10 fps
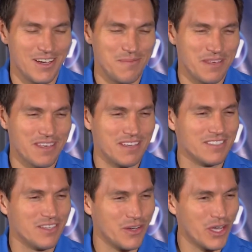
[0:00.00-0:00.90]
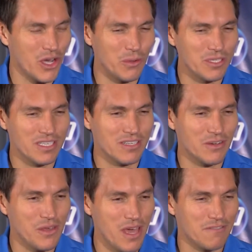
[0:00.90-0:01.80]
because, you know, coaching,
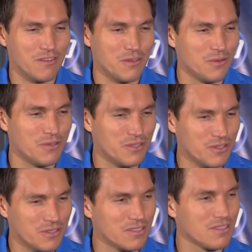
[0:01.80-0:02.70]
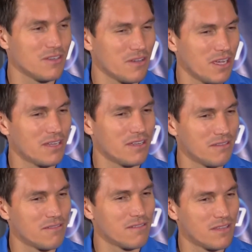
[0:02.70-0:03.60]
all you have to do is just, you know, get
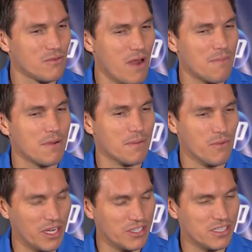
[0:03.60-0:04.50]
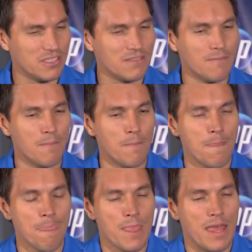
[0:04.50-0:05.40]
the right preparation,
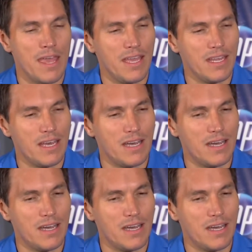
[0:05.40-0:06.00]
and